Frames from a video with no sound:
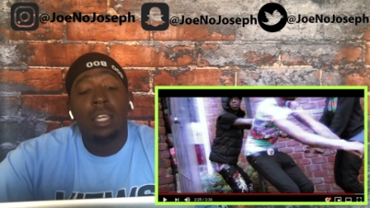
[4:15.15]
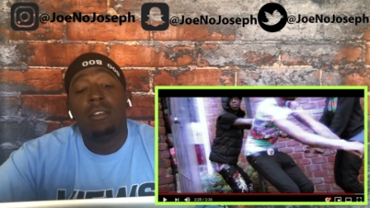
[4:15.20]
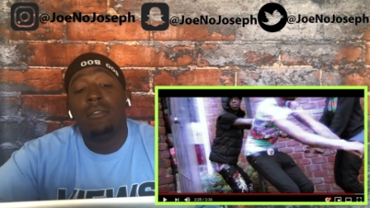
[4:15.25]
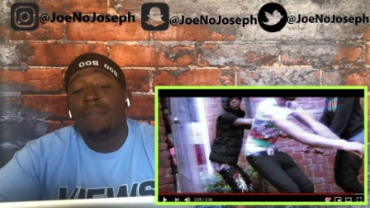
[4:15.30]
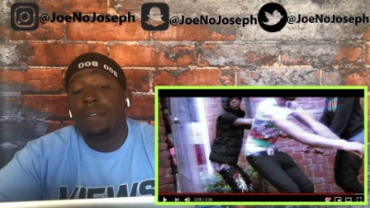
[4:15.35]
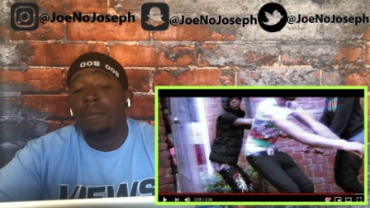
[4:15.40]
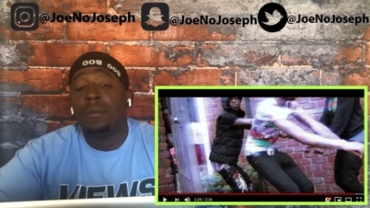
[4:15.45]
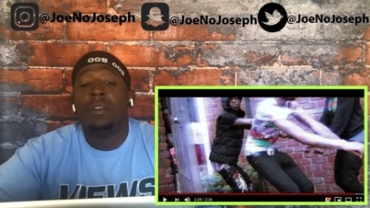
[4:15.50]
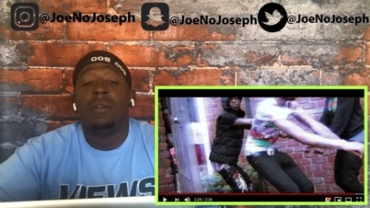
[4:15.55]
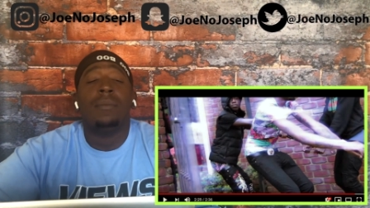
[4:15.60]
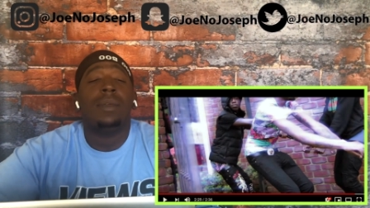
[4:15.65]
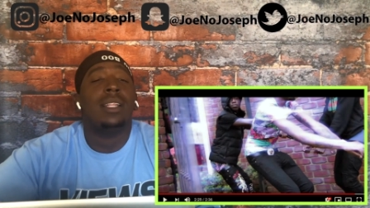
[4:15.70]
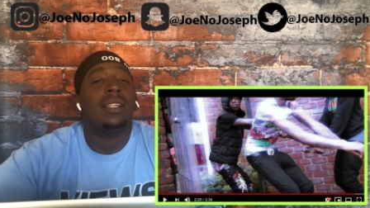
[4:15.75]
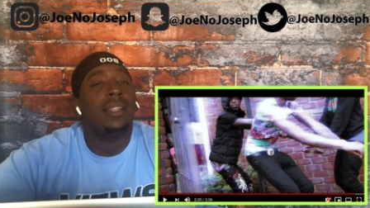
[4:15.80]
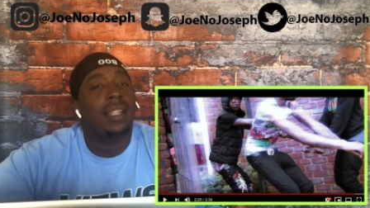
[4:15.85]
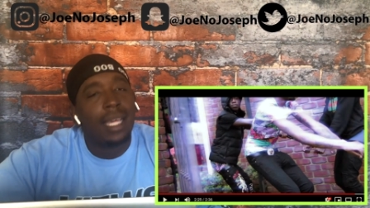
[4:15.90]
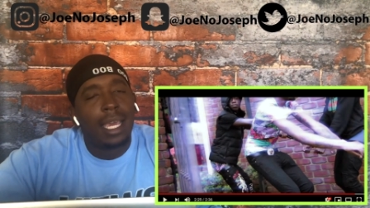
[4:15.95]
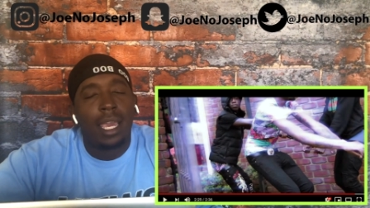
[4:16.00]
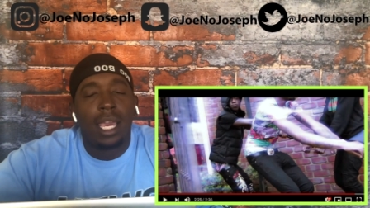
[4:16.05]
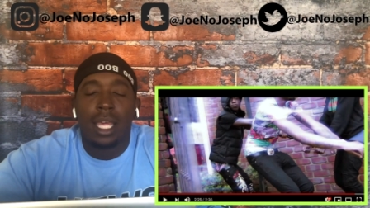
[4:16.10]
You feel me? You're gonna
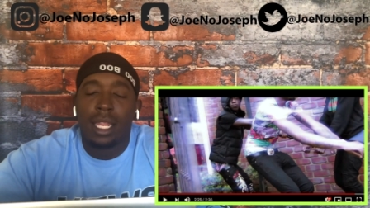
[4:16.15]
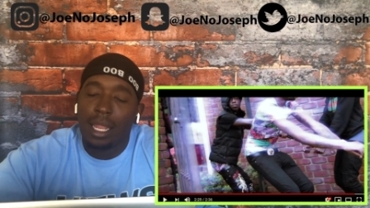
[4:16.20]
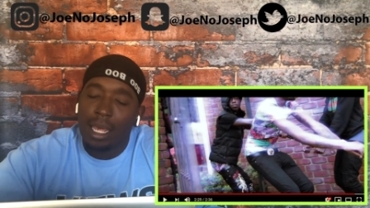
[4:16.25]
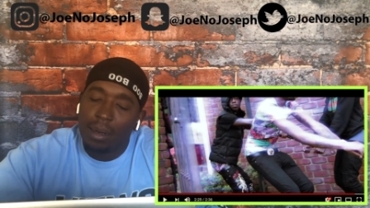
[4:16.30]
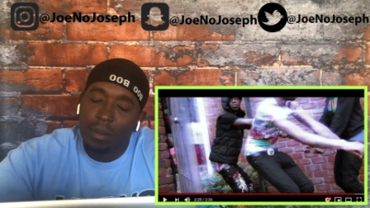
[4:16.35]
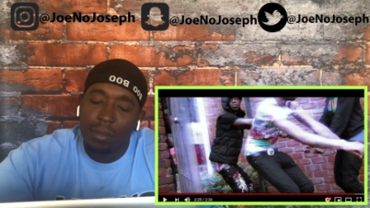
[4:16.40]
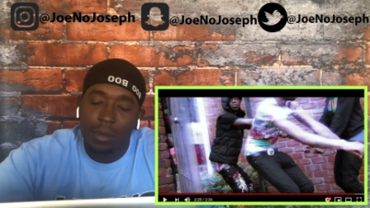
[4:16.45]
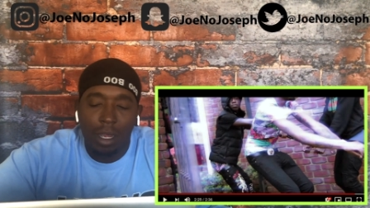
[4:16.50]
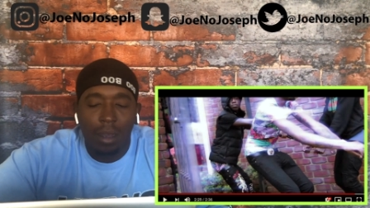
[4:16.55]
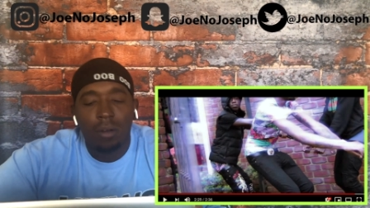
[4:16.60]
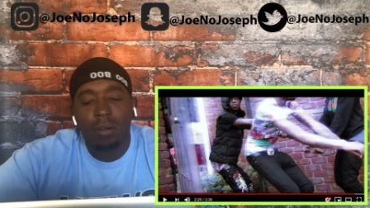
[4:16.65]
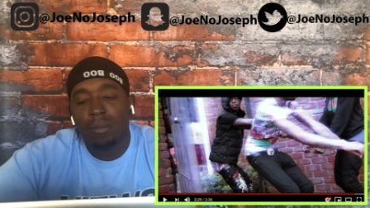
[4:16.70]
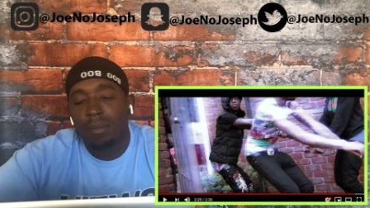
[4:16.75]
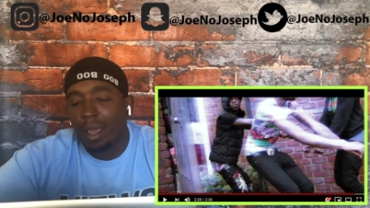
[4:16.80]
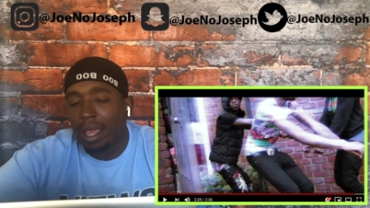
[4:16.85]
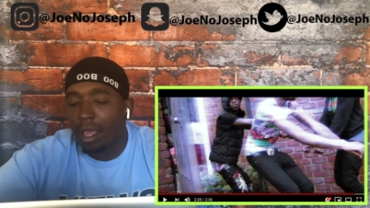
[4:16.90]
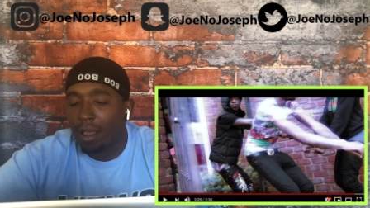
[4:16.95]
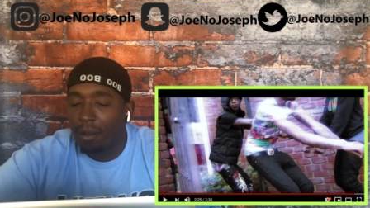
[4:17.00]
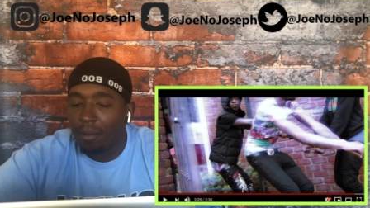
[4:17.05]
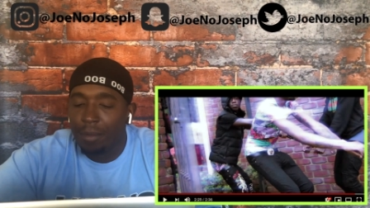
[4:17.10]
be lit. Let him know,
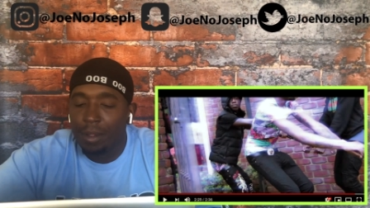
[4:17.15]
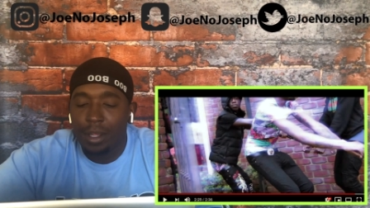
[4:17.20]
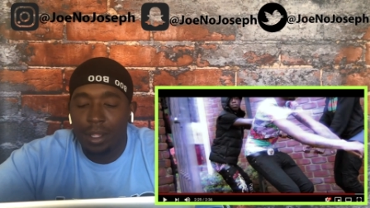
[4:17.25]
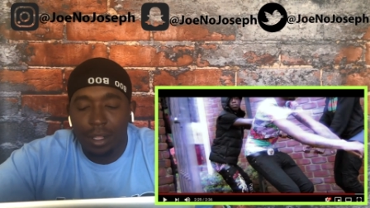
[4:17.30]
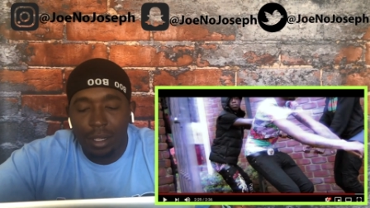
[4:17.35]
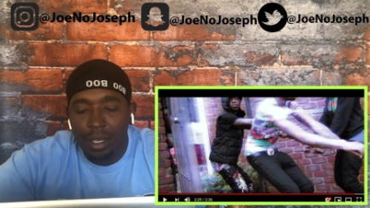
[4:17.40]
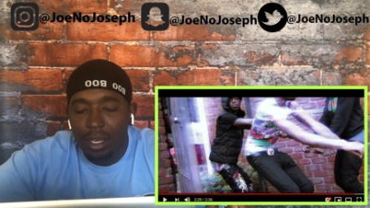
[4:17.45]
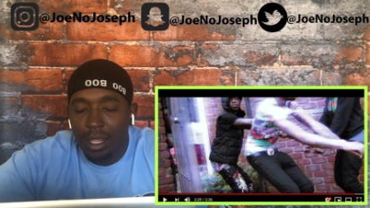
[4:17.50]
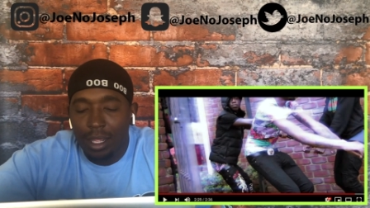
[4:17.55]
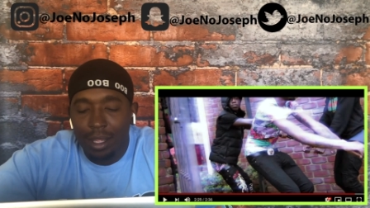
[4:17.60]
man. Homie,